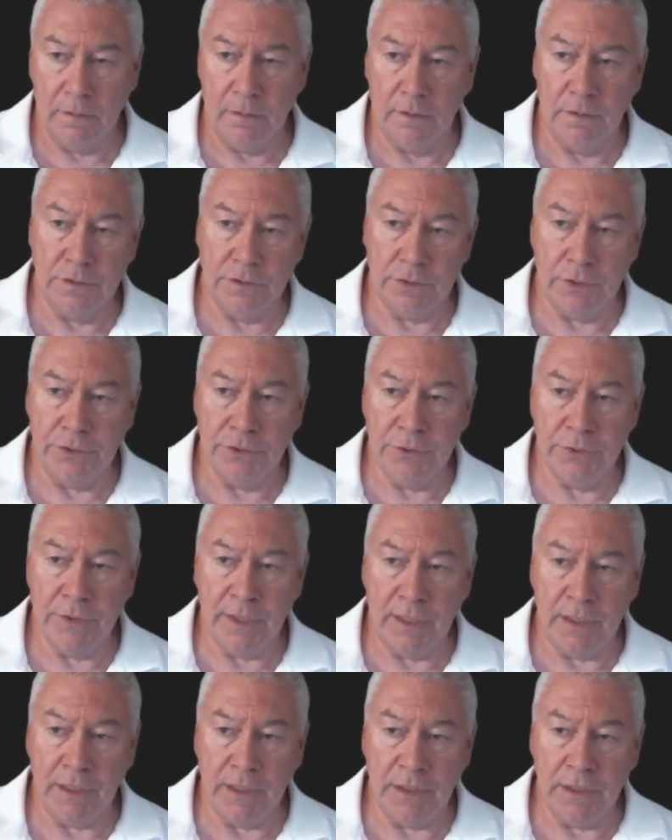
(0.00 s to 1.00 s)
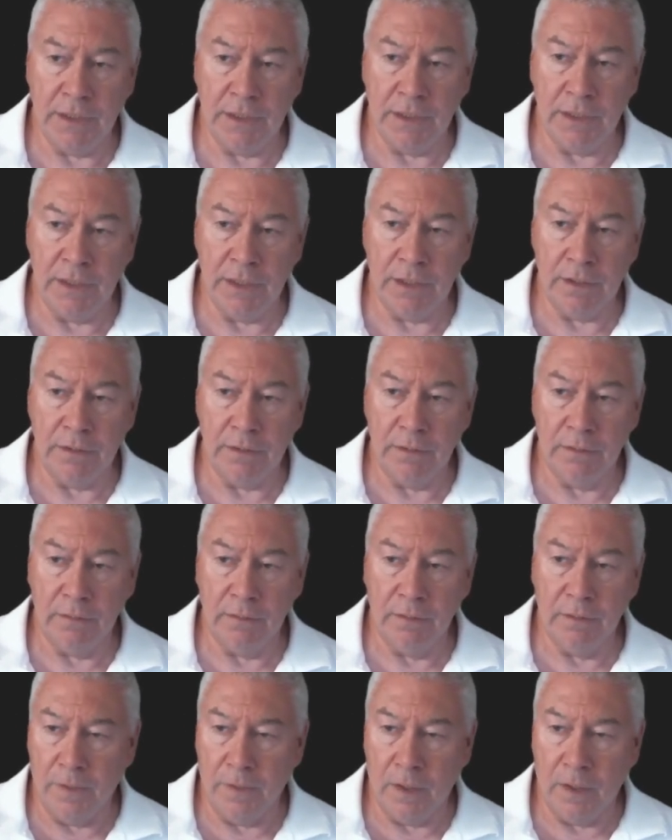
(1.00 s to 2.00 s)
So I do that in the init.
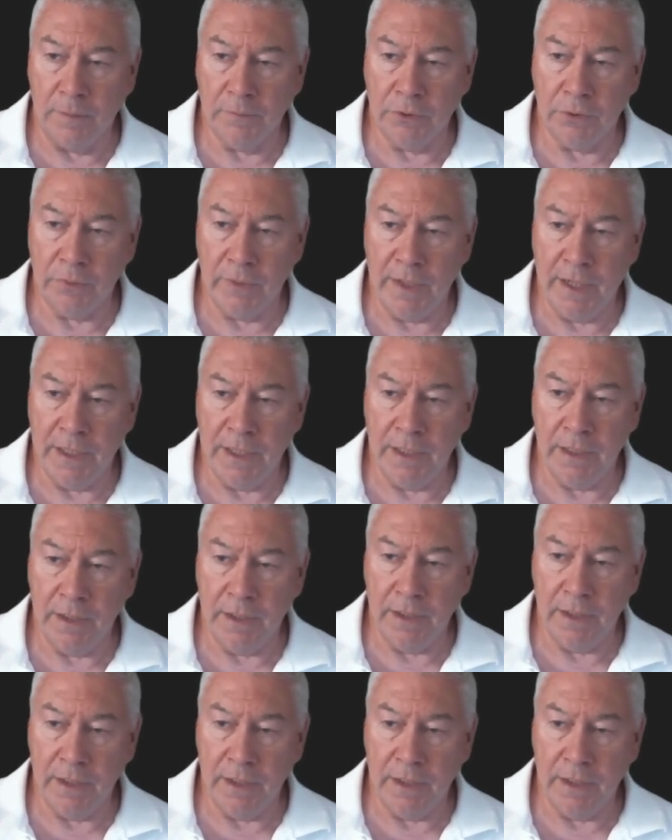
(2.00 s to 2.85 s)
I'm creating